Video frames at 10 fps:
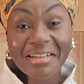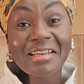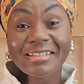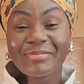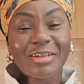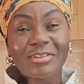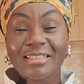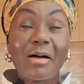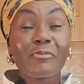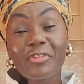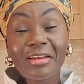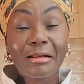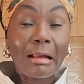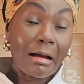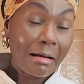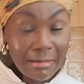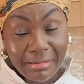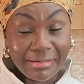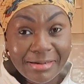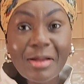it's because I'm feeling like
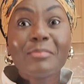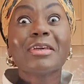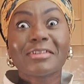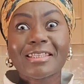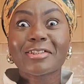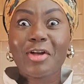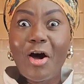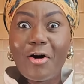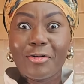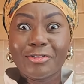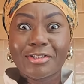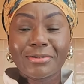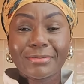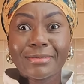because it's cold.